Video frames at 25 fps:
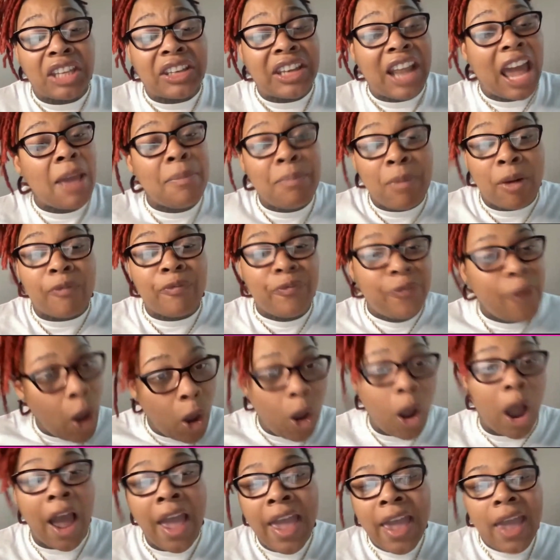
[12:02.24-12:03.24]
the night
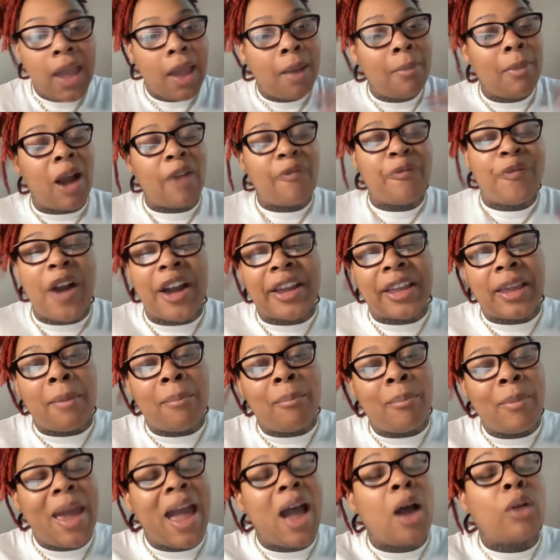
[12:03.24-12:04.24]
before in my
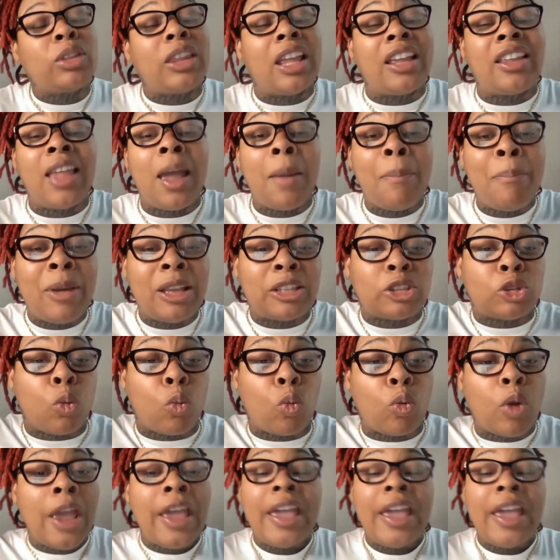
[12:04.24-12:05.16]
fucking mouth, and that bitch,